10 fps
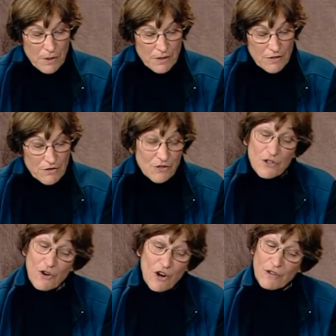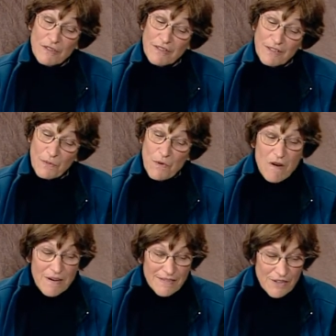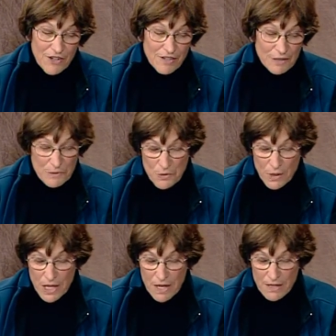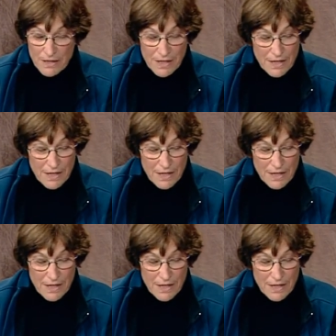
but there's this an article on the warrant, article number 28,